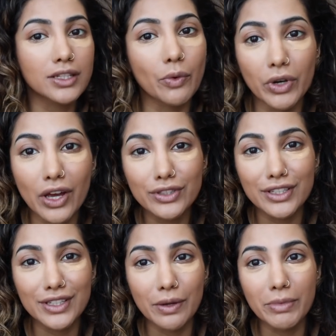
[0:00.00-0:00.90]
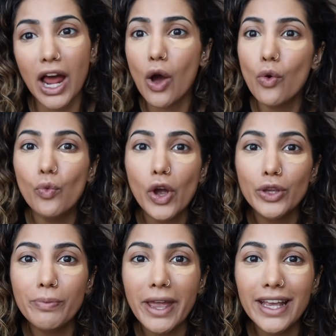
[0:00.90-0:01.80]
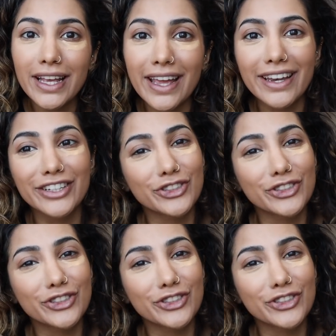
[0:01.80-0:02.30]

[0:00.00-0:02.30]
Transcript: someone else is going to be like, oh, what are you making?